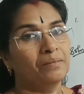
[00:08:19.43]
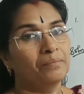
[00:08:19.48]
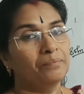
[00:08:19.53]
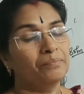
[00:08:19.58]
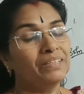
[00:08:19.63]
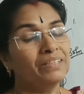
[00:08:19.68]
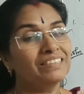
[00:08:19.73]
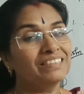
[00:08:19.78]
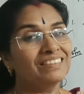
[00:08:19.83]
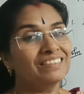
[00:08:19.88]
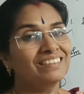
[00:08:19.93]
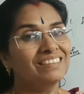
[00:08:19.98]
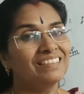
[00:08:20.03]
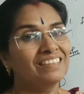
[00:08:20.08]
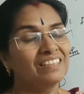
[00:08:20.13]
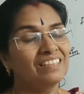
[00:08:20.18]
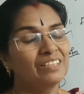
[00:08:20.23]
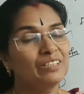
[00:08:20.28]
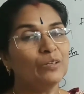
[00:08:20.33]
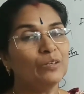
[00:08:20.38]
but
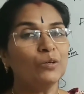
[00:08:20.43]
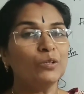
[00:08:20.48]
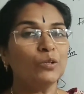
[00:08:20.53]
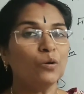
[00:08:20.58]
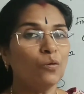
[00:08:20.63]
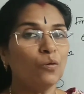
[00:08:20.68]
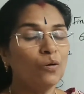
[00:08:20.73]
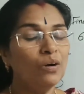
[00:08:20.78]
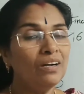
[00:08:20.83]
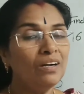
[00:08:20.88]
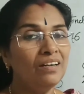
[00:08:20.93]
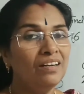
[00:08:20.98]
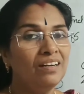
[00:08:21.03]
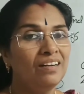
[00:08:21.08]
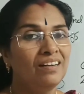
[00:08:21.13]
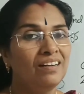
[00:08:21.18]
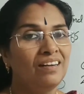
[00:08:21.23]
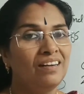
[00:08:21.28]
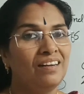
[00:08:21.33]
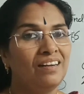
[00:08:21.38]
not all
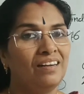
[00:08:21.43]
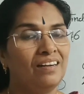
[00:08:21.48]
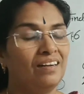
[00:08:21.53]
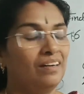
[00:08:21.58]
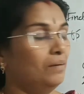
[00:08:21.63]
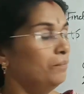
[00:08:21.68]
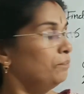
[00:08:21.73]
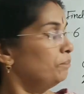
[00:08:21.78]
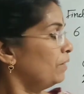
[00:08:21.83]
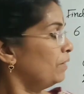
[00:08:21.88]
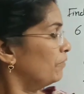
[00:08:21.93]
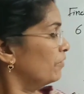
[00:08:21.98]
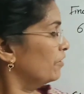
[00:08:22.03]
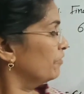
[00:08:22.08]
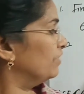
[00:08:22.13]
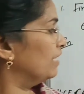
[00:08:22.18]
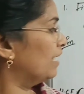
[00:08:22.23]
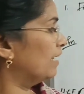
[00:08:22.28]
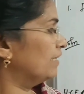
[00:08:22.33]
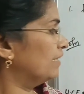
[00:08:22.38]
power
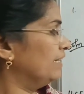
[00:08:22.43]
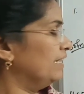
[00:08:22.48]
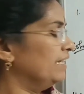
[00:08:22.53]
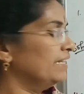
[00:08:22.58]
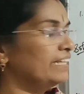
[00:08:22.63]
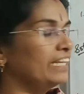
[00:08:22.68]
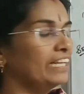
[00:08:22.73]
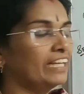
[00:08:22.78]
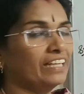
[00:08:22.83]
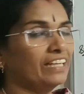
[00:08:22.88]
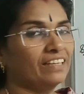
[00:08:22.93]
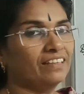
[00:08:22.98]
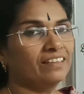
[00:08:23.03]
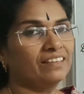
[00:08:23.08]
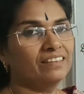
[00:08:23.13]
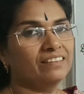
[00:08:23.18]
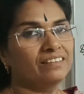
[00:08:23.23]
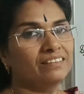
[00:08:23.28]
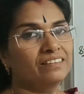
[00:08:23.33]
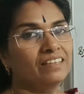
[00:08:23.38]
we are taking.
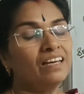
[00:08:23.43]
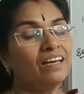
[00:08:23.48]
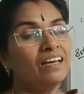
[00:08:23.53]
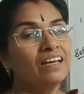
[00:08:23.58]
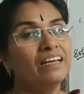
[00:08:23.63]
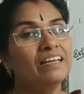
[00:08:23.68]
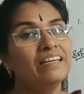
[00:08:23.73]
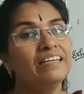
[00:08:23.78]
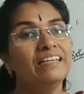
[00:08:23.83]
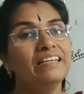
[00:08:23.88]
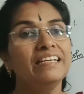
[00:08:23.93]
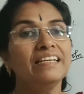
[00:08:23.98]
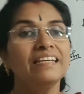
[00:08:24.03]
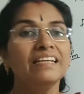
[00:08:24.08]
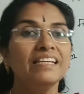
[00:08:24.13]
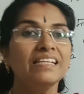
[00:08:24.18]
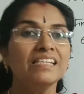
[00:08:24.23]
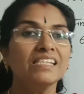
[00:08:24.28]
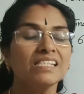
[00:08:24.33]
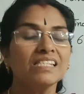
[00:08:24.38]
The
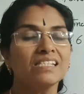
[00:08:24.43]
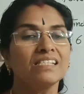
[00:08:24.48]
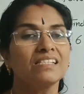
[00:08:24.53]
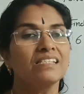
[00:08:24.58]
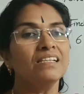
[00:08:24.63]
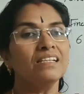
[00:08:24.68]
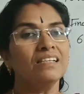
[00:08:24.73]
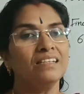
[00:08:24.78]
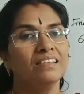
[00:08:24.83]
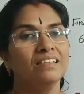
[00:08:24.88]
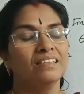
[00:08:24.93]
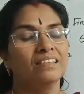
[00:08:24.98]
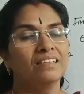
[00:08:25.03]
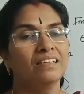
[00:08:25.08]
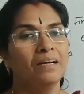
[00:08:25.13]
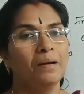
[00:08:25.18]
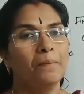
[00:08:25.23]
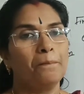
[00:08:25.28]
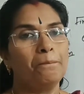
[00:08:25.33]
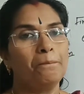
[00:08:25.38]
least
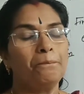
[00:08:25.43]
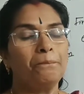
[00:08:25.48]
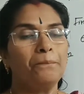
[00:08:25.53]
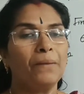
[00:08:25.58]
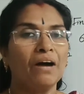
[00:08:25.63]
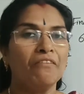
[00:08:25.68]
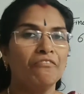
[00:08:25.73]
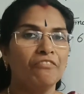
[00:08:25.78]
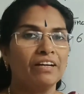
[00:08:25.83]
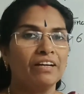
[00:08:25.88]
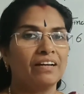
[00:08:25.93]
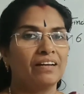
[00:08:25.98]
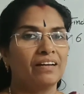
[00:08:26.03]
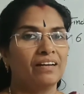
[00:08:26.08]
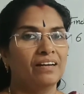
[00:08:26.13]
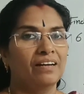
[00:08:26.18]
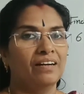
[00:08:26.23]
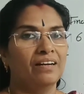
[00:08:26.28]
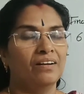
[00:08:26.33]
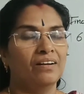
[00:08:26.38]
power
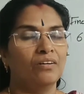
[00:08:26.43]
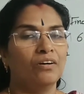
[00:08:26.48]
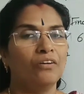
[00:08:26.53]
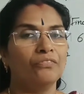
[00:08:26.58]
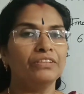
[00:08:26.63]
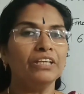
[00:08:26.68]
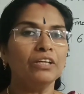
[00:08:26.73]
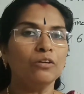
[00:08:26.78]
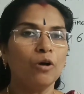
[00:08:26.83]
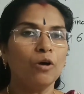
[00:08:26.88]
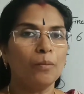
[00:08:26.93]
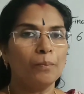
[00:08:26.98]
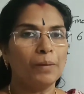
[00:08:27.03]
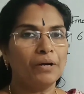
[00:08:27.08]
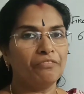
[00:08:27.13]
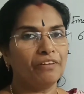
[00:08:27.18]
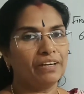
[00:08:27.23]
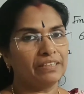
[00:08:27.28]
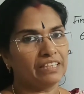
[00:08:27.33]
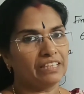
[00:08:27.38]
of the
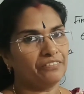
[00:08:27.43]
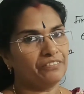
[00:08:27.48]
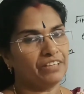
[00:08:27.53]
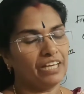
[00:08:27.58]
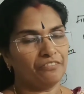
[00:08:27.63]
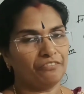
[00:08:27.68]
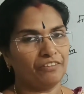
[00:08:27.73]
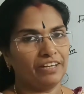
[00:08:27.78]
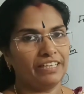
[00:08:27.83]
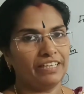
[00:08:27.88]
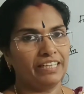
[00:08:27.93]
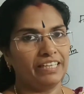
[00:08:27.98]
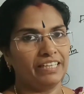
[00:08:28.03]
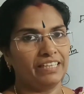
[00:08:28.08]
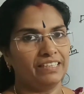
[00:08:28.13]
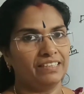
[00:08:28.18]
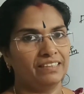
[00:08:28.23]
common factor we are finding.